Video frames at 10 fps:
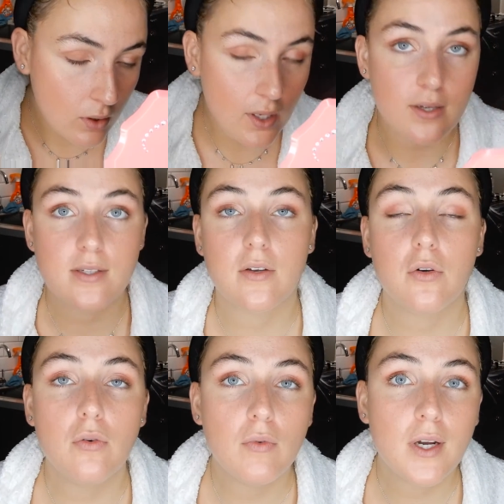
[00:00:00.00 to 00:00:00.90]
Yeah, so
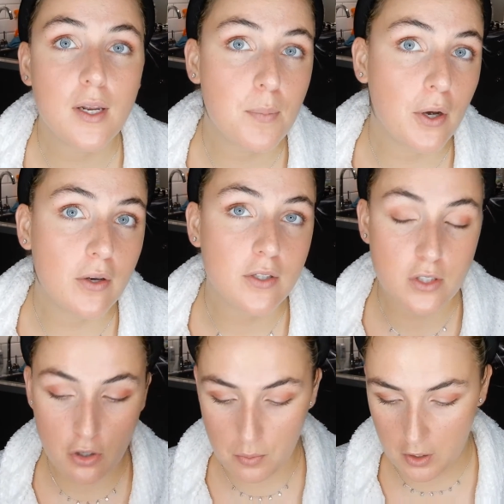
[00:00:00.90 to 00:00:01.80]
not really putting
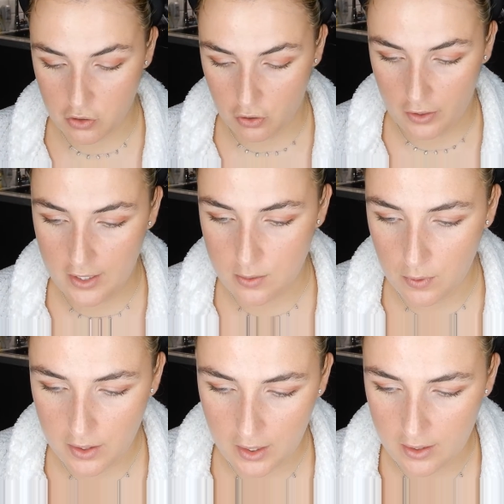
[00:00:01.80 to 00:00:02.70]
too much on. That's
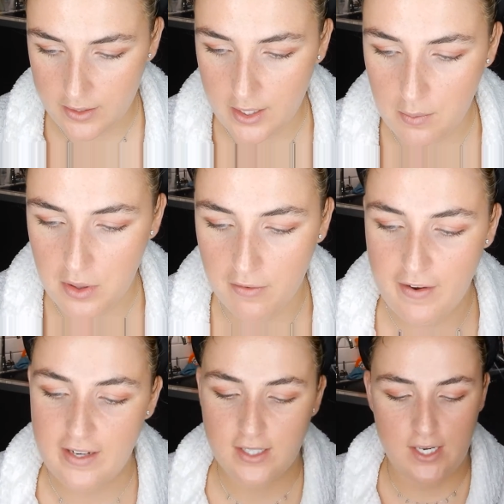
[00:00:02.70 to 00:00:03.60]
one thing I'd say with the
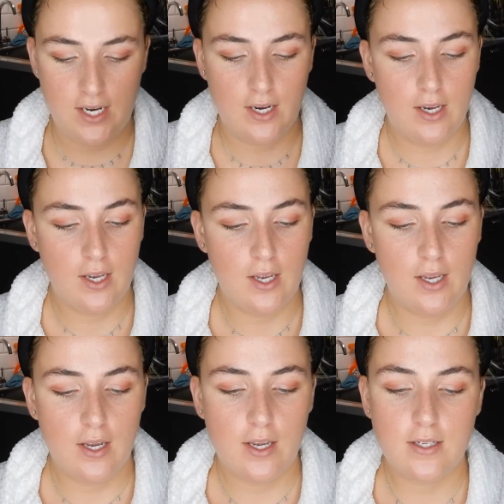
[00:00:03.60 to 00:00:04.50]
Fenty
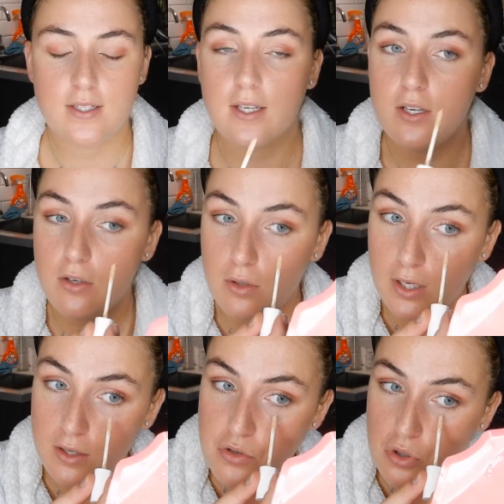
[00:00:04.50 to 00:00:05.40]
is that you
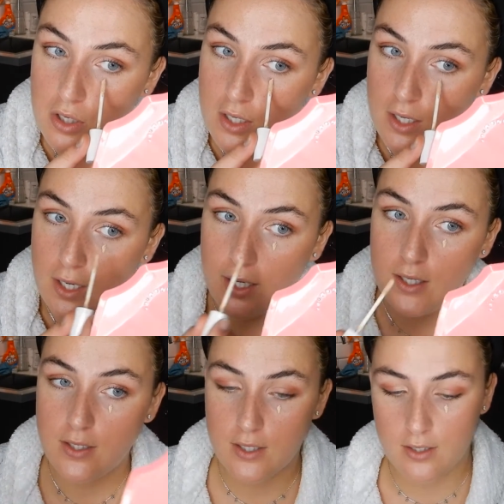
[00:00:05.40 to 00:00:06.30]
literally
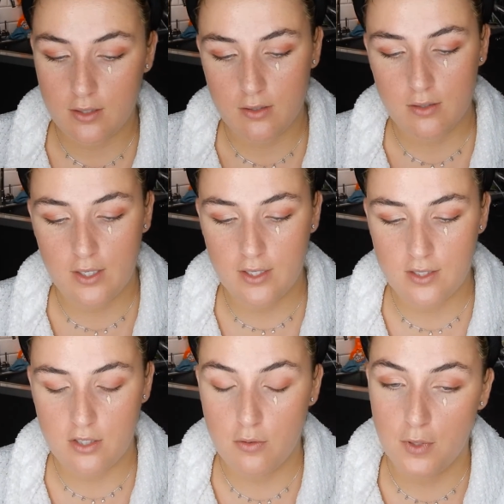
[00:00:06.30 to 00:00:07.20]
need,
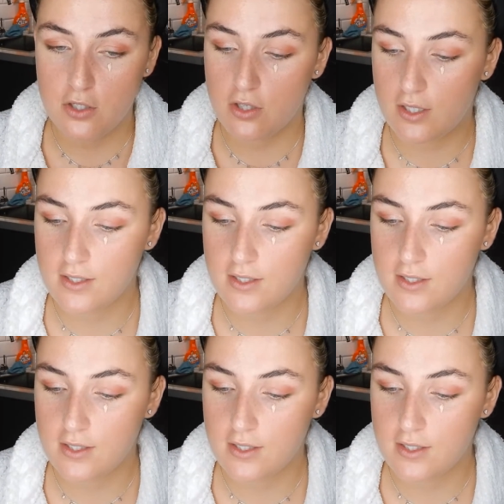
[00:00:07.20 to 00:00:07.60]
that's too much I